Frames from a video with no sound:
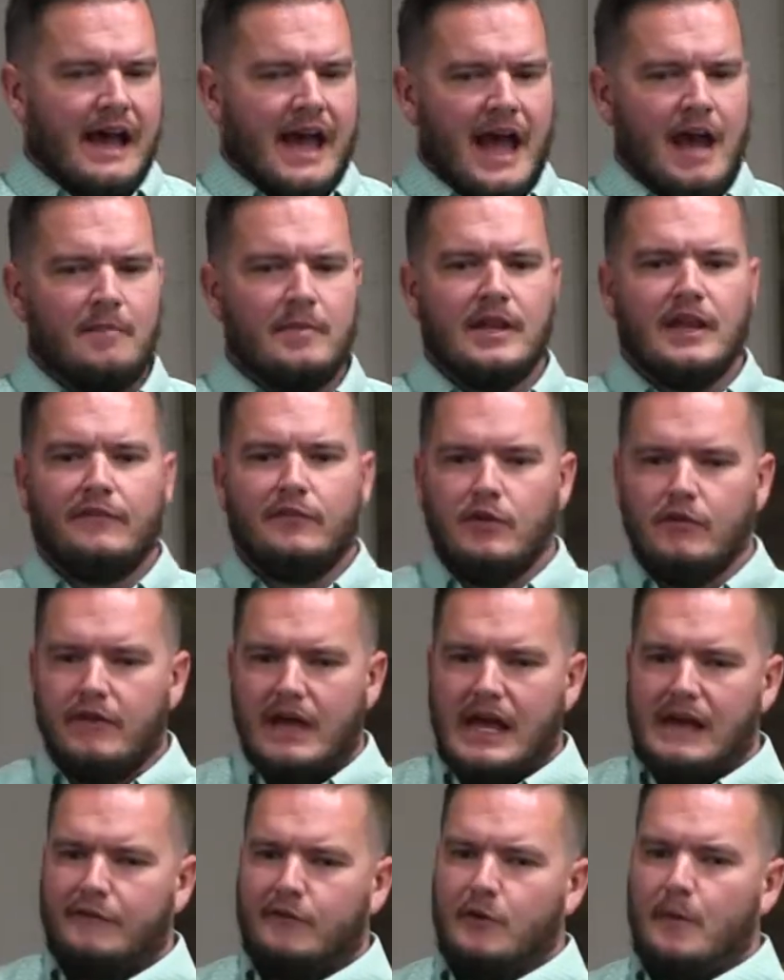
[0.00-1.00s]
How many of you have
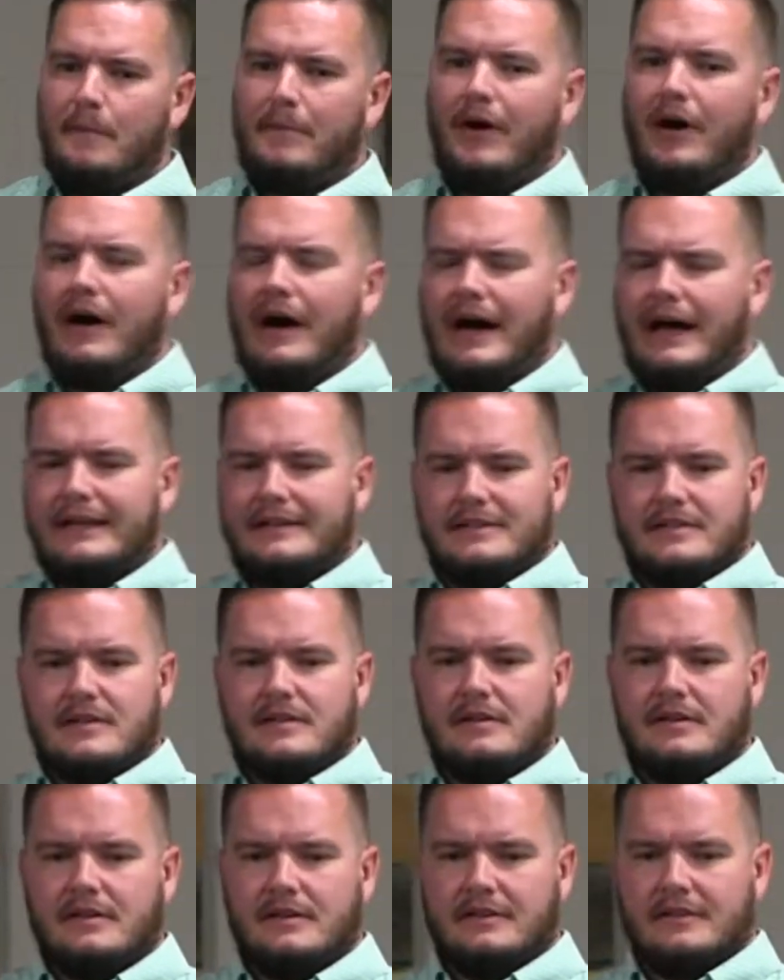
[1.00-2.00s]
ever bought
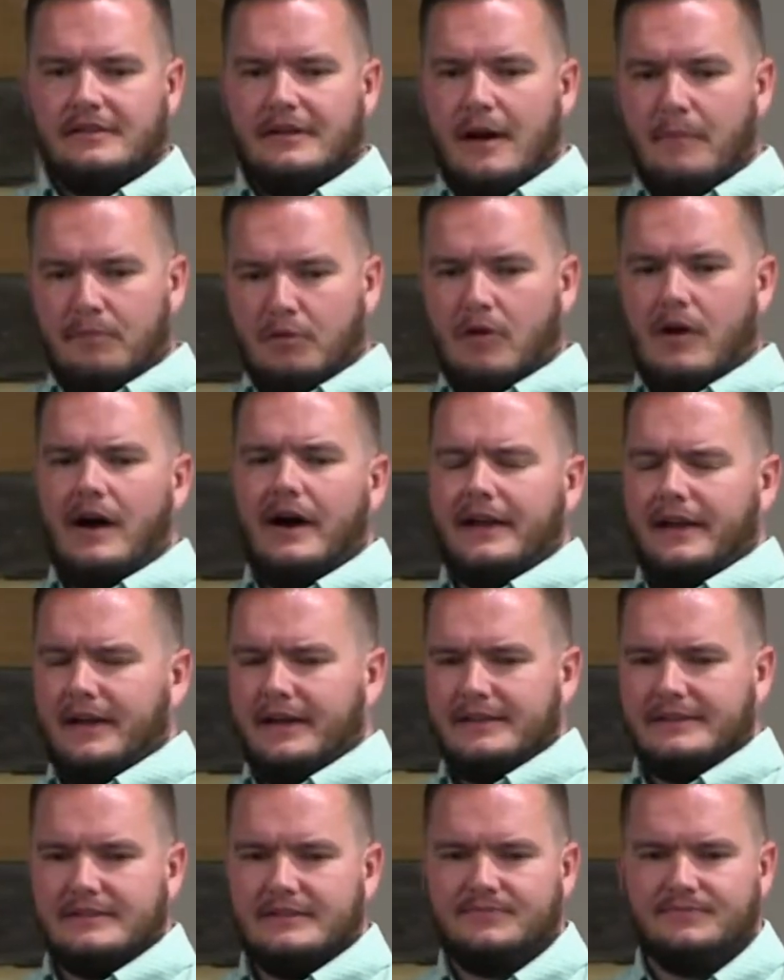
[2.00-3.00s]
a
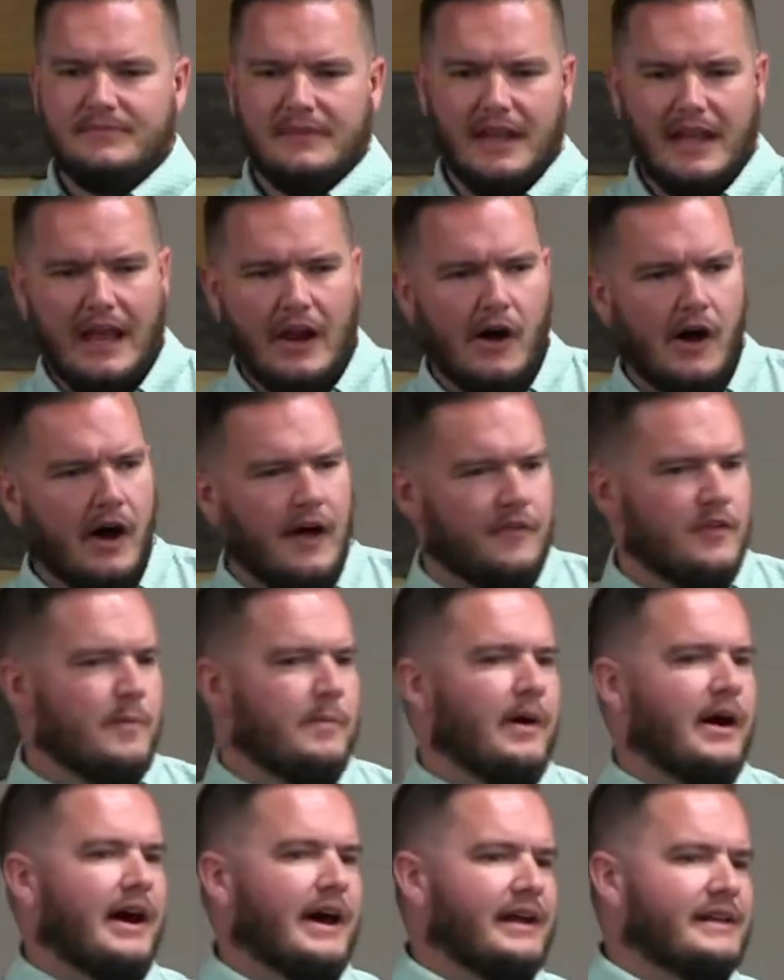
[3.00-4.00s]
product and on the
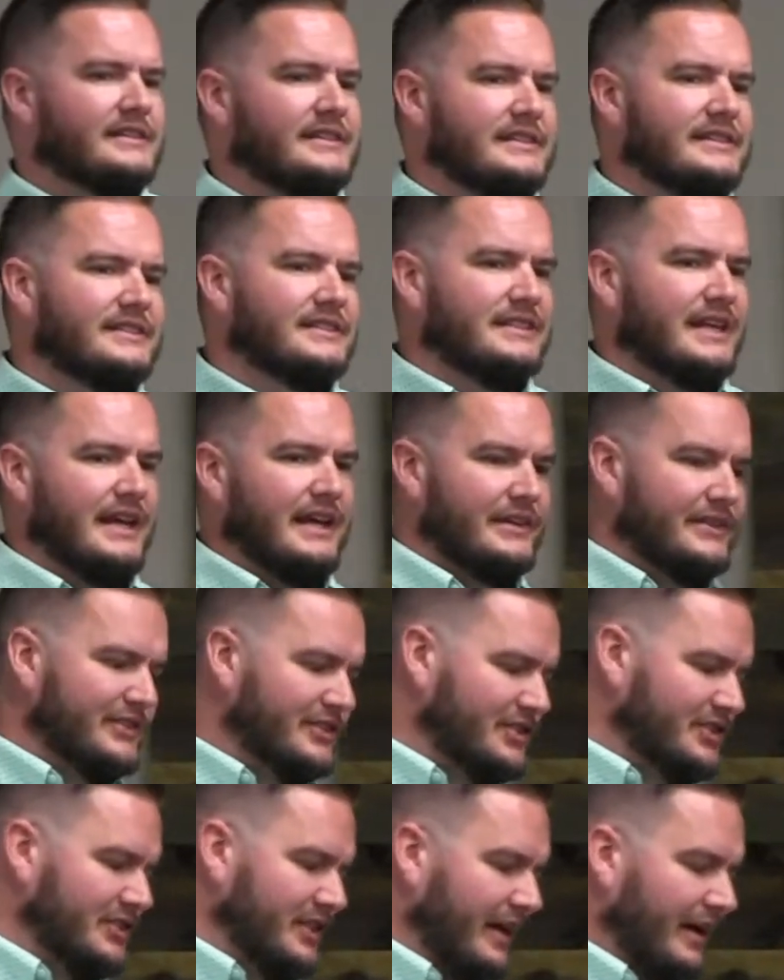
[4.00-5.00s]
box it says
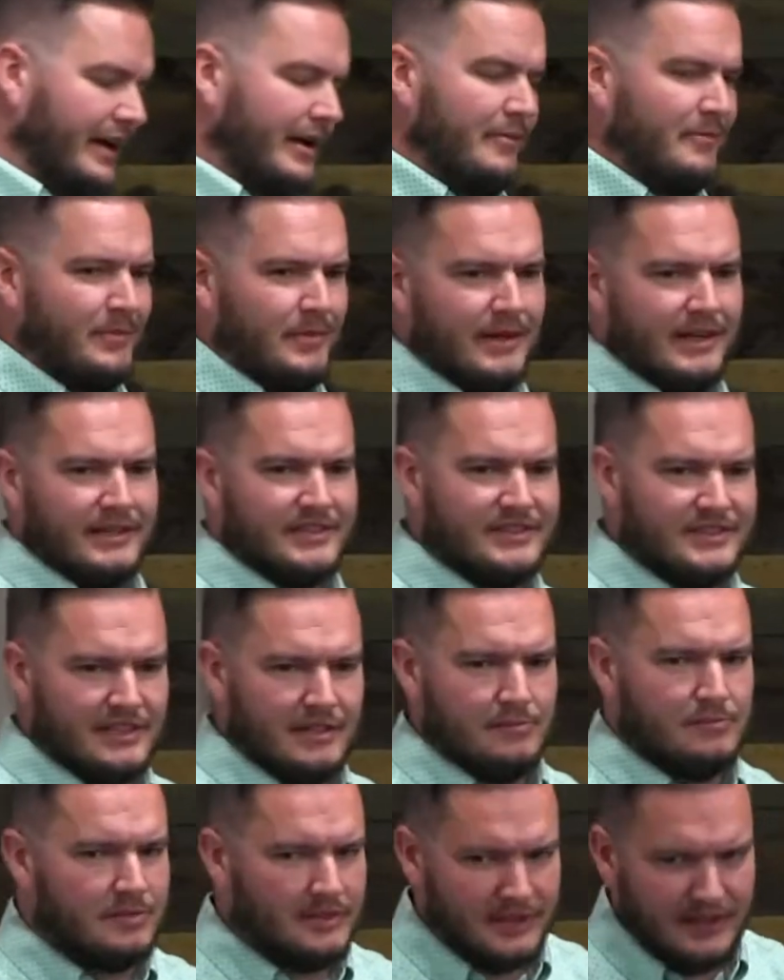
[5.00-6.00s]
some
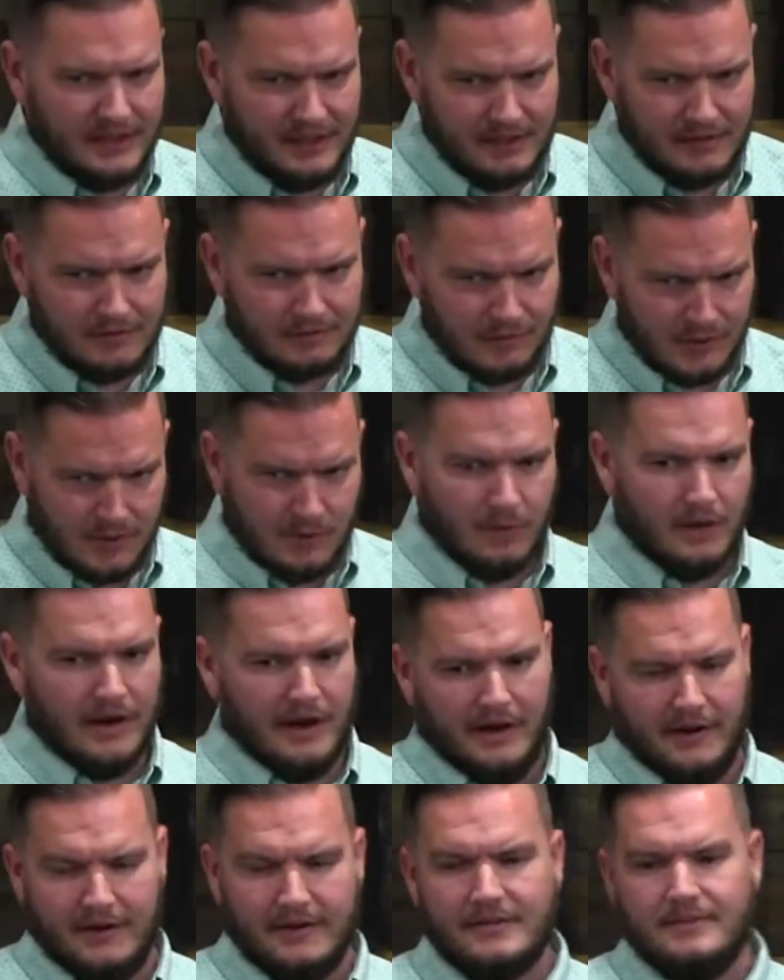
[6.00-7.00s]
assembly
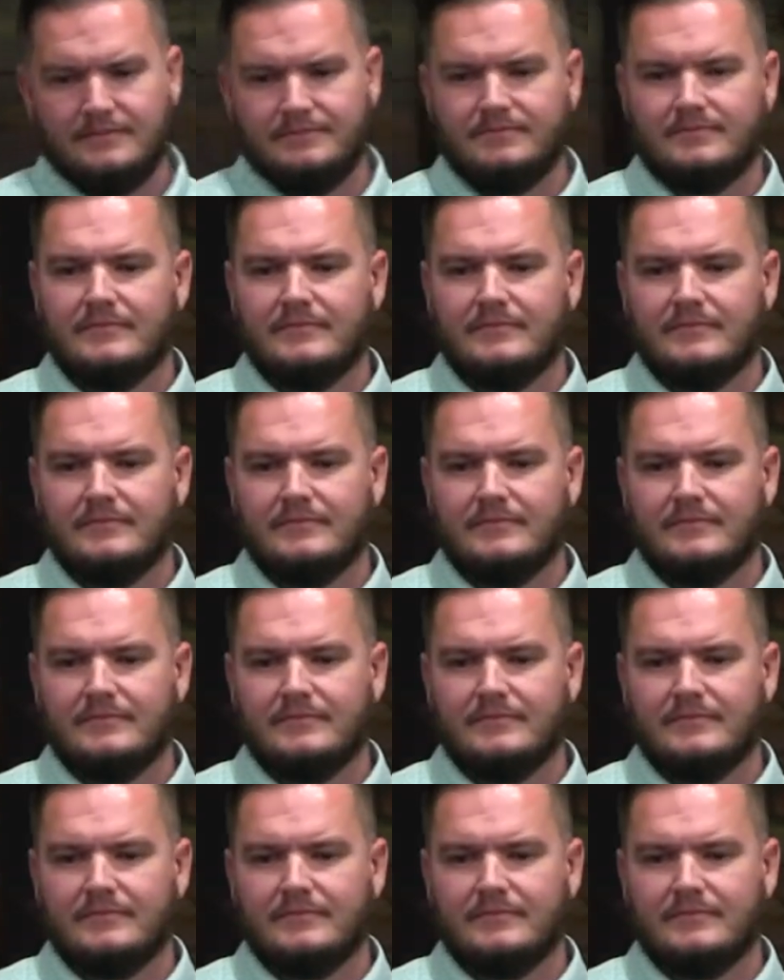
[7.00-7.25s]
required,